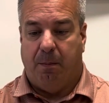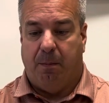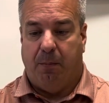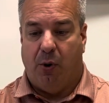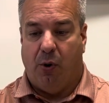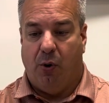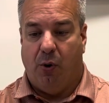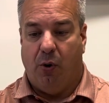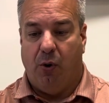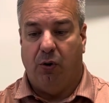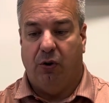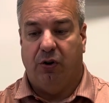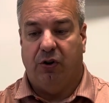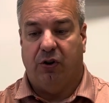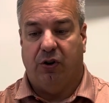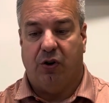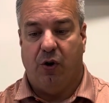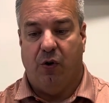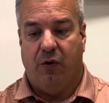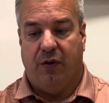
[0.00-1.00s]
polar
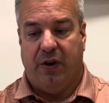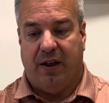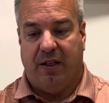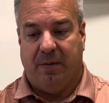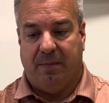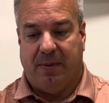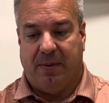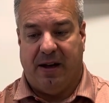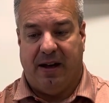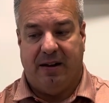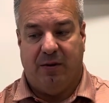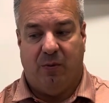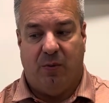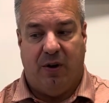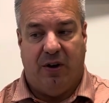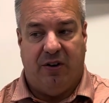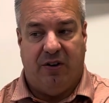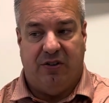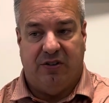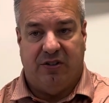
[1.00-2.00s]
covalent bonding,
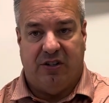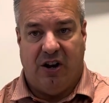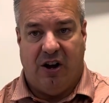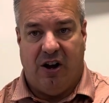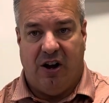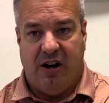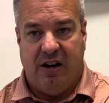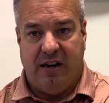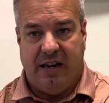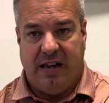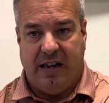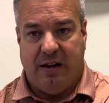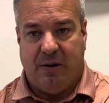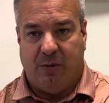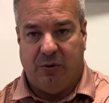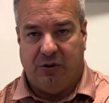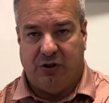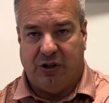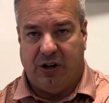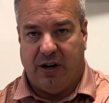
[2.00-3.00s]
where there's an
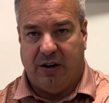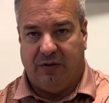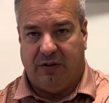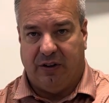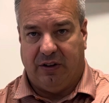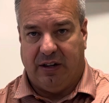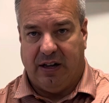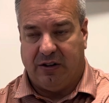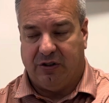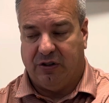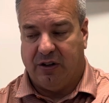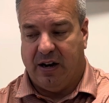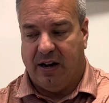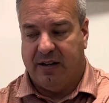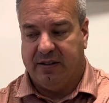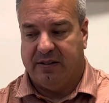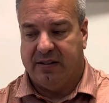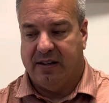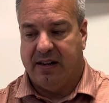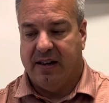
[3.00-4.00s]
unequal share of
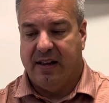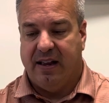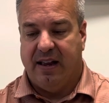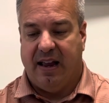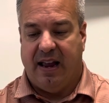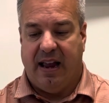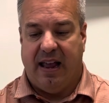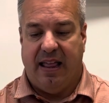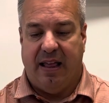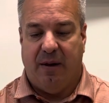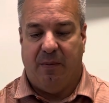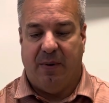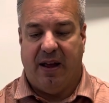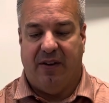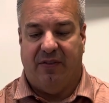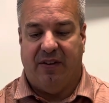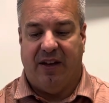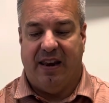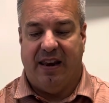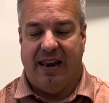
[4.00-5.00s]
electrons. And then we
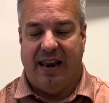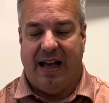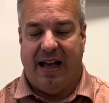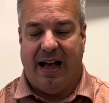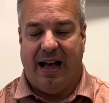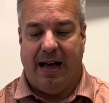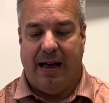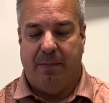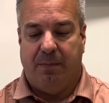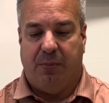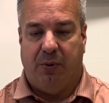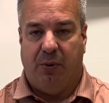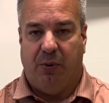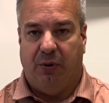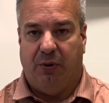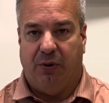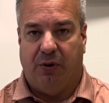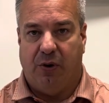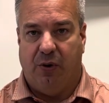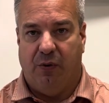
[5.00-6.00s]
have
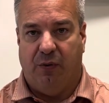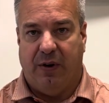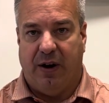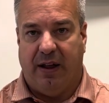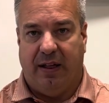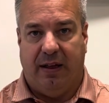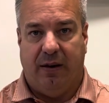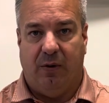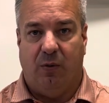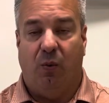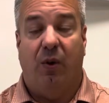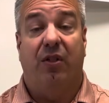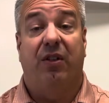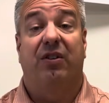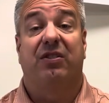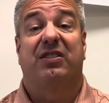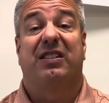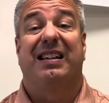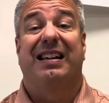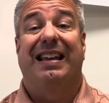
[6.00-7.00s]
nonpolar covalent, where
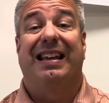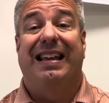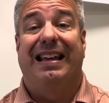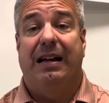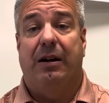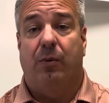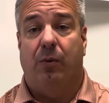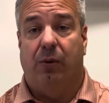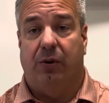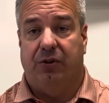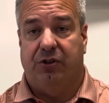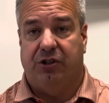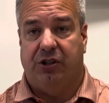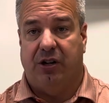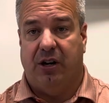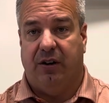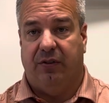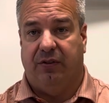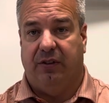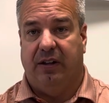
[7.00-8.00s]
there's an equal
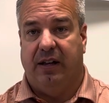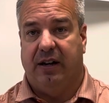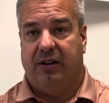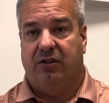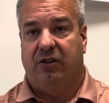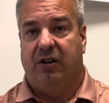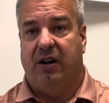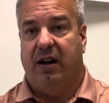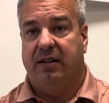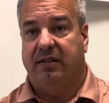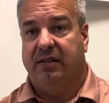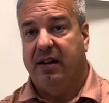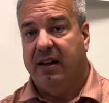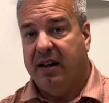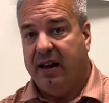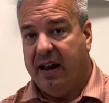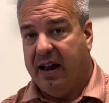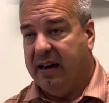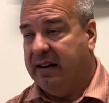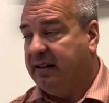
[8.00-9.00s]
share of electrons.
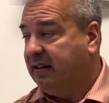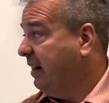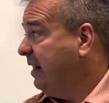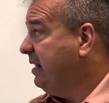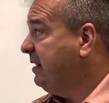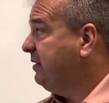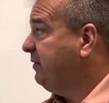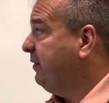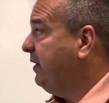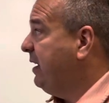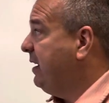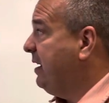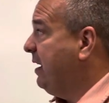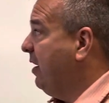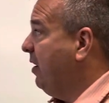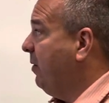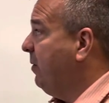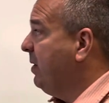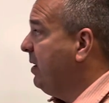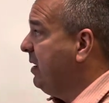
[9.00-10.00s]
And today's
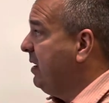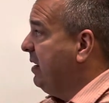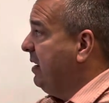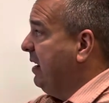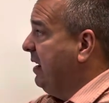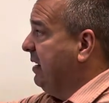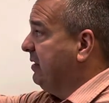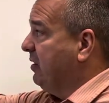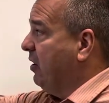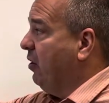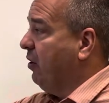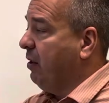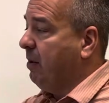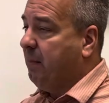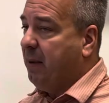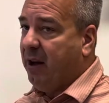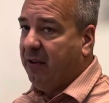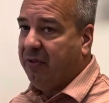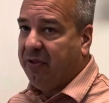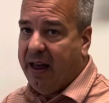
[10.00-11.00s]
video is all
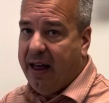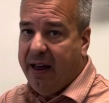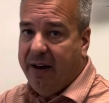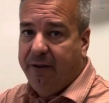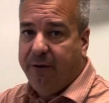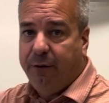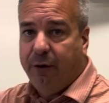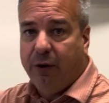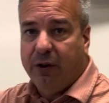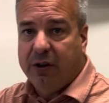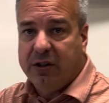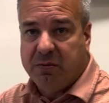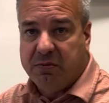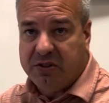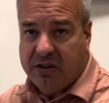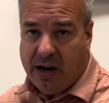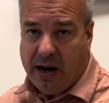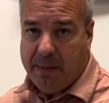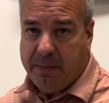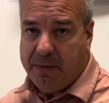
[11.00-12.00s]
about that first
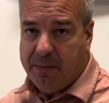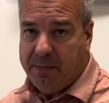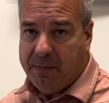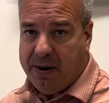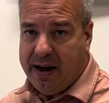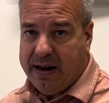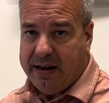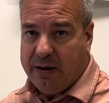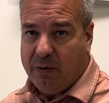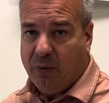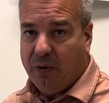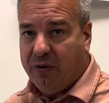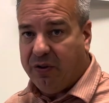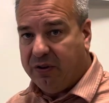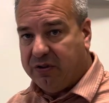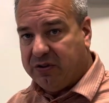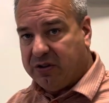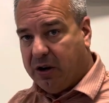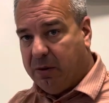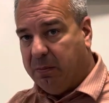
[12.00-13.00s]
type of bonding where
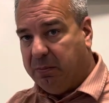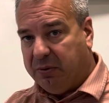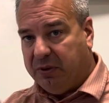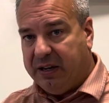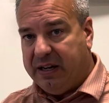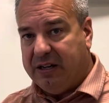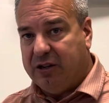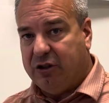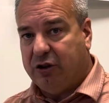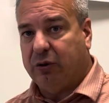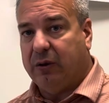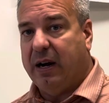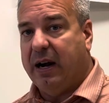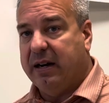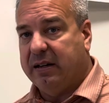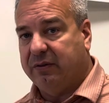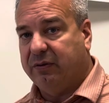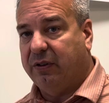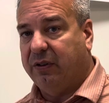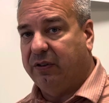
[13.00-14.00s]
there's a complete
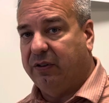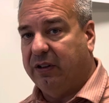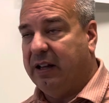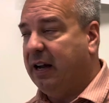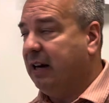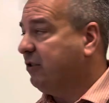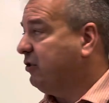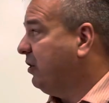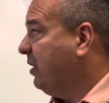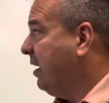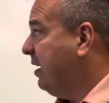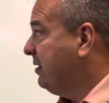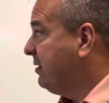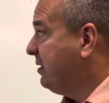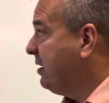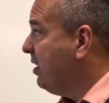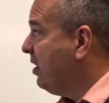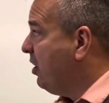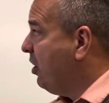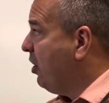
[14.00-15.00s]
transfer of electrons